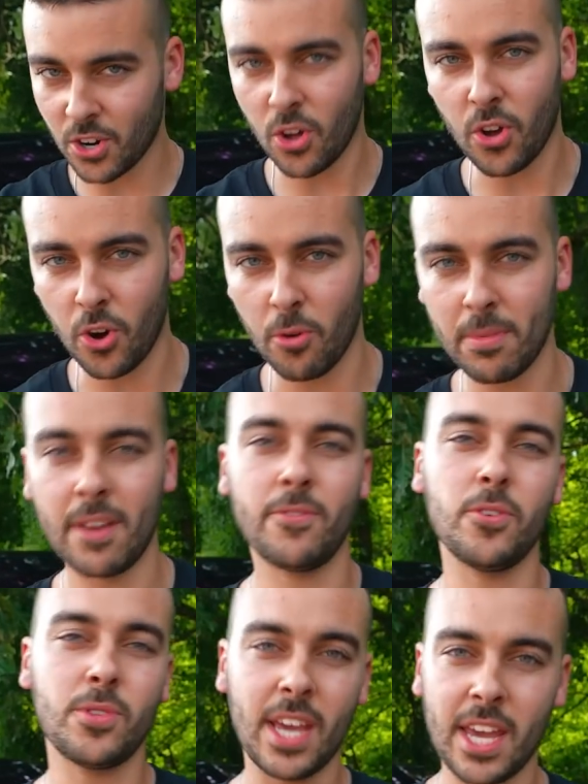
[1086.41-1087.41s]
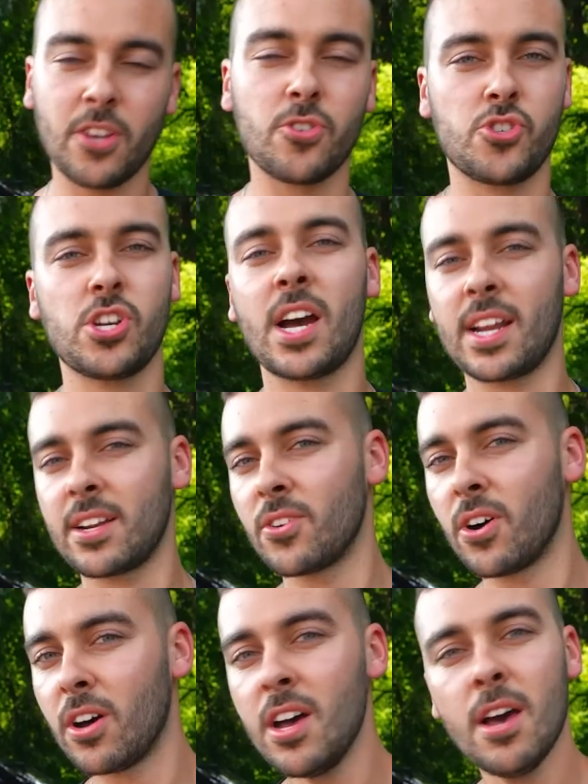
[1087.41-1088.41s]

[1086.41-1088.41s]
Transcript: all home if you take your shot at it all.